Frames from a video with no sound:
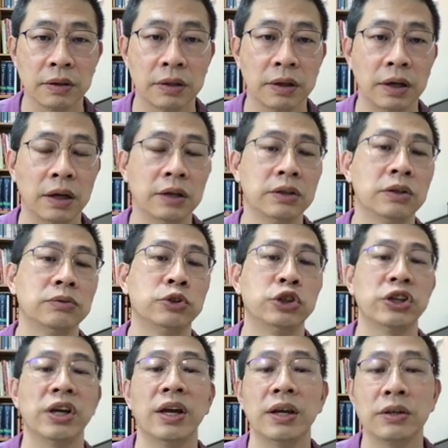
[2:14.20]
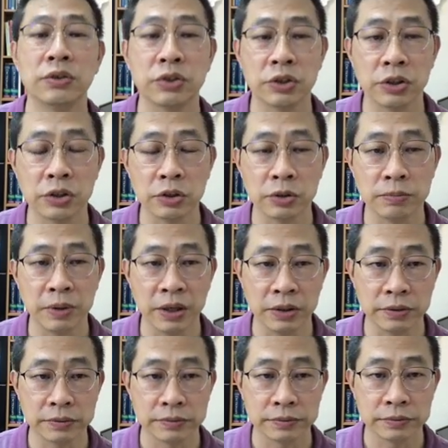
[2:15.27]
kind of change a little bit,
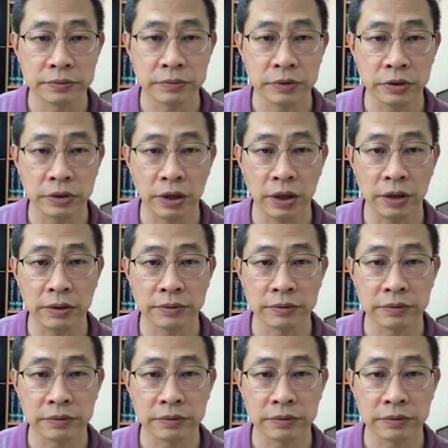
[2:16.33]
okay.